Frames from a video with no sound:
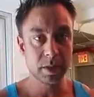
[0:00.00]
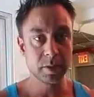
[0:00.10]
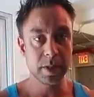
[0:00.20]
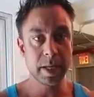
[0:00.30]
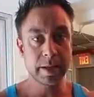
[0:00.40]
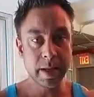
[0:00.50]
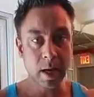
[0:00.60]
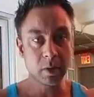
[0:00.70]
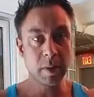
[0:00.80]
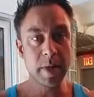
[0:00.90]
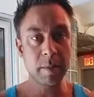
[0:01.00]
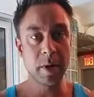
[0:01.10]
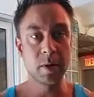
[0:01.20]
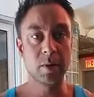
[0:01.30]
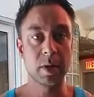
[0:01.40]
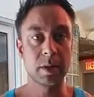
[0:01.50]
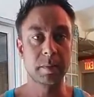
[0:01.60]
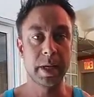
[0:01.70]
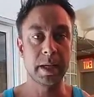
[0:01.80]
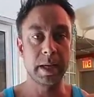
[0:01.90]
all together and how do I make my own workout,
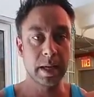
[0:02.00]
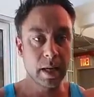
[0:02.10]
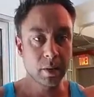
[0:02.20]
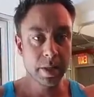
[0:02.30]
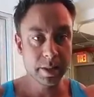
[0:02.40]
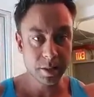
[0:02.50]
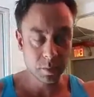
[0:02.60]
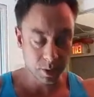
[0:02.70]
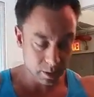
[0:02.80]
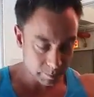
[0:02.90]
Mike? Like, how does this work?